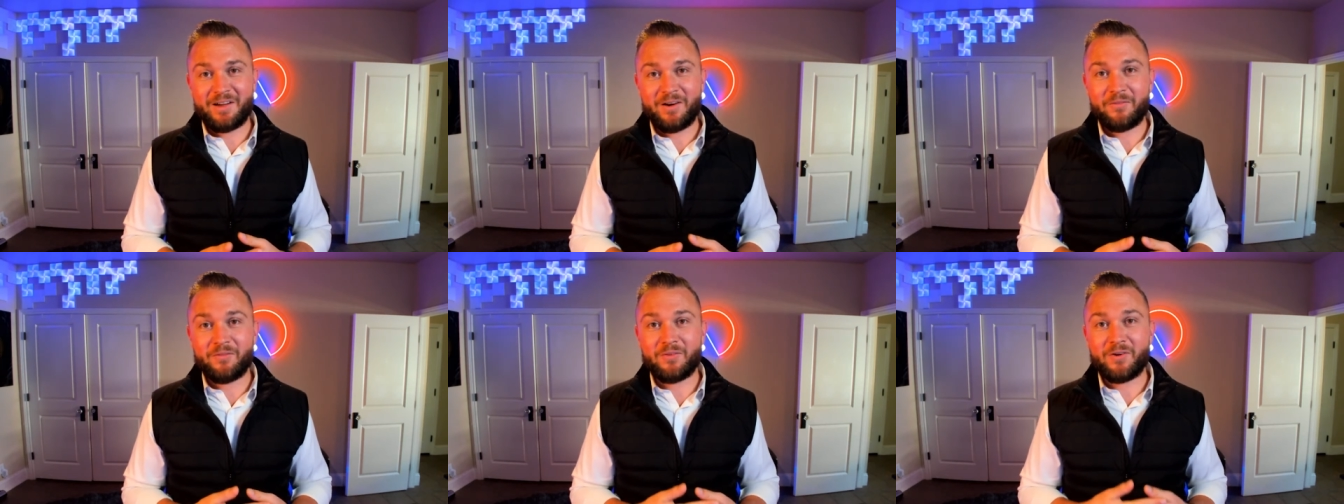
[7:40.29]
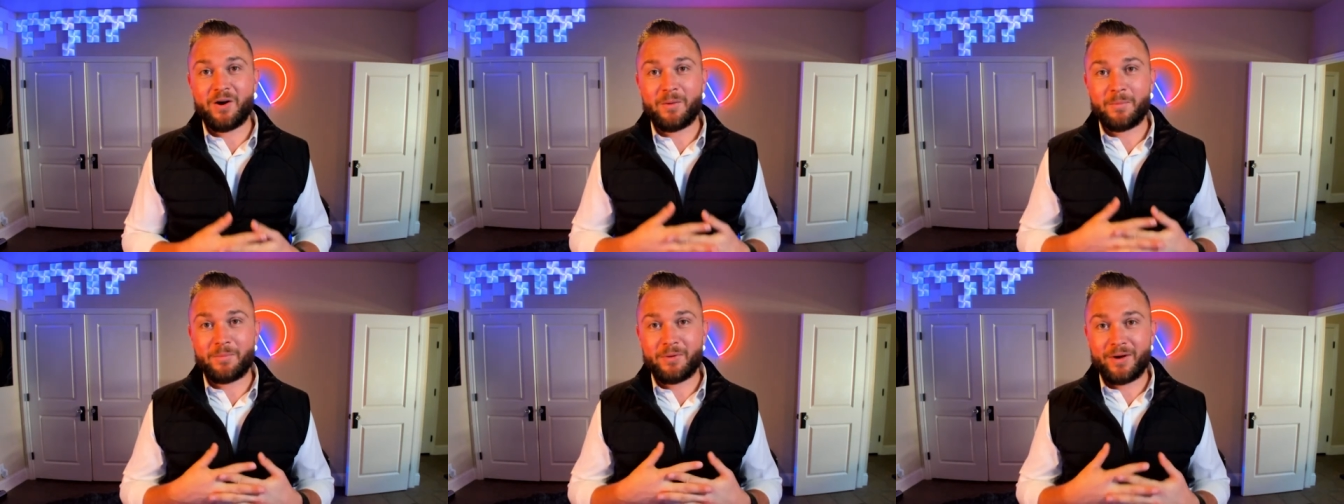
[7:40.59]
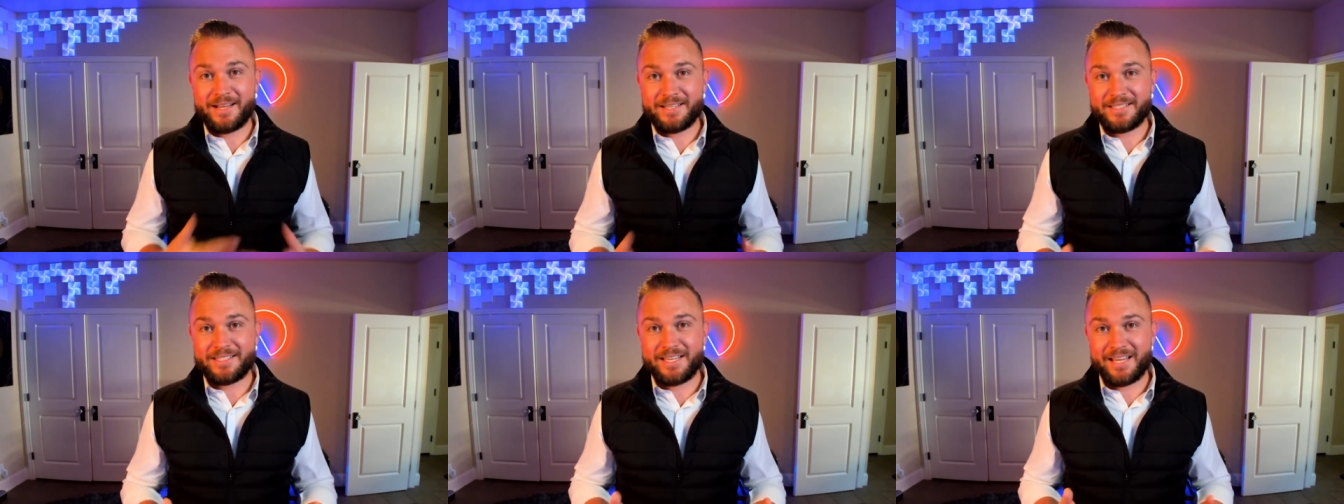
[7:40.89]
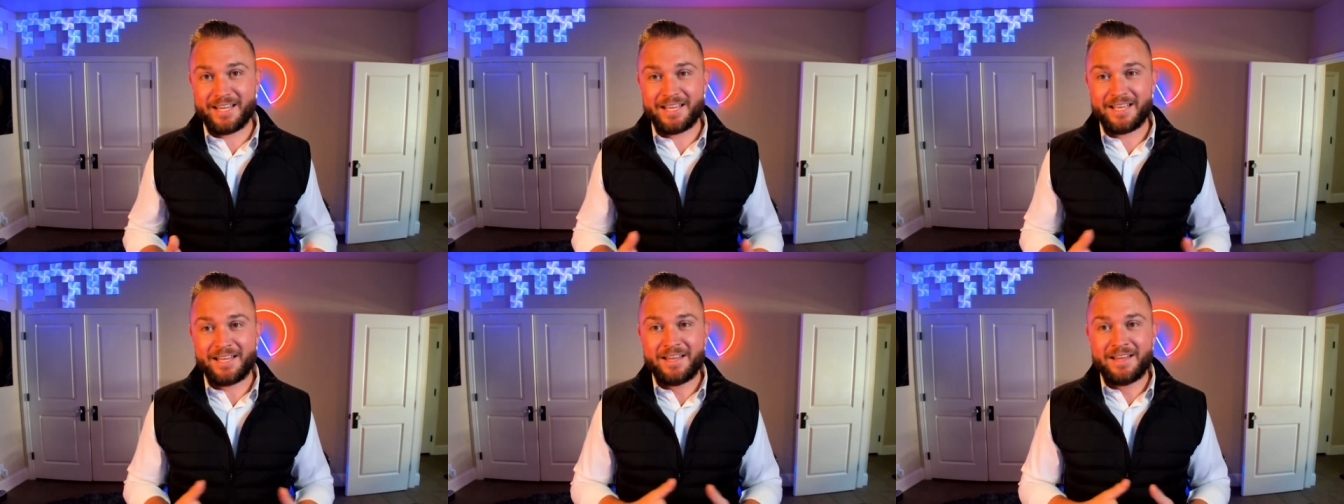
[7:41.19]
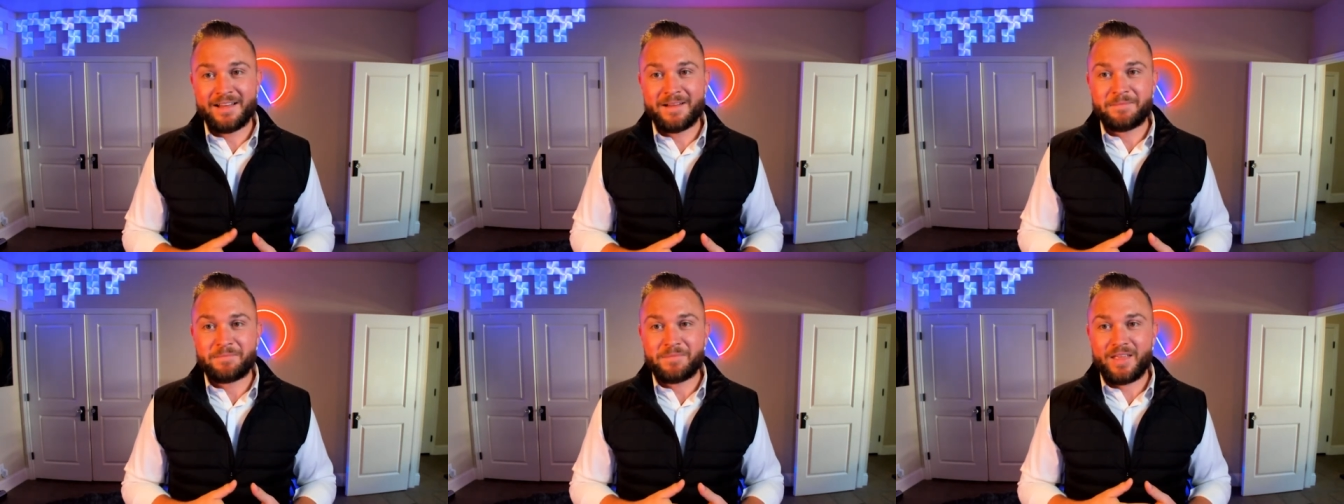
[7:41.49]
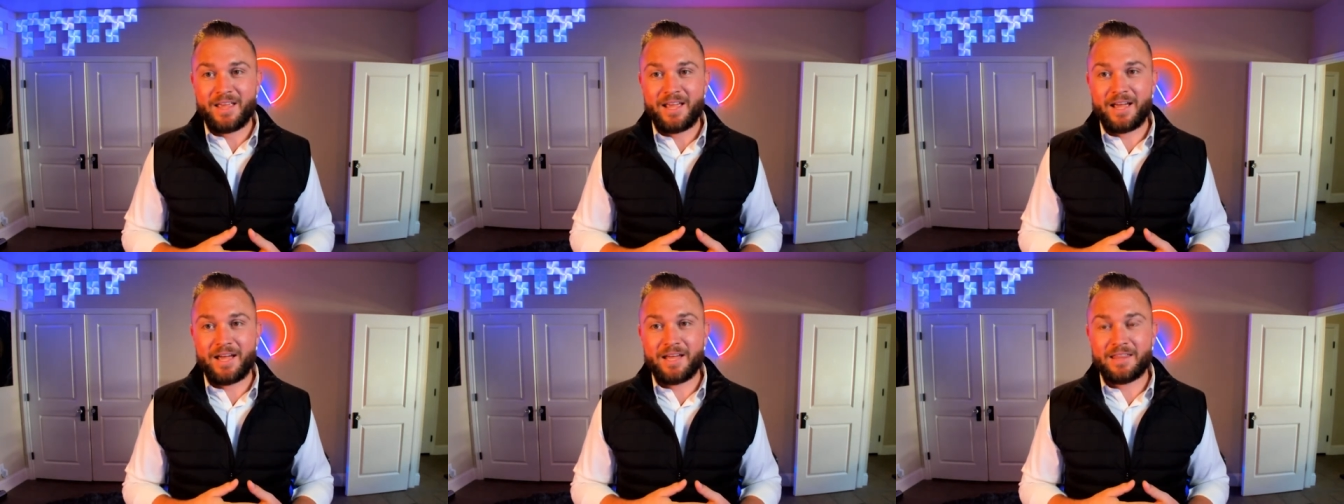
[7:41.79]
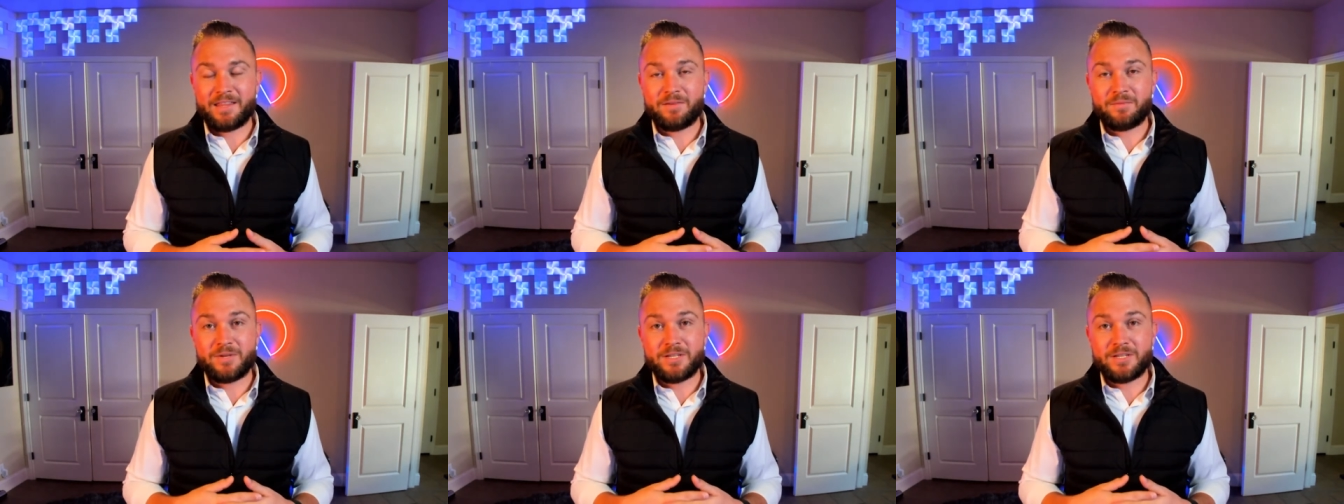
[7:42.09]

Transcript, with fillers: overall pricing. And then we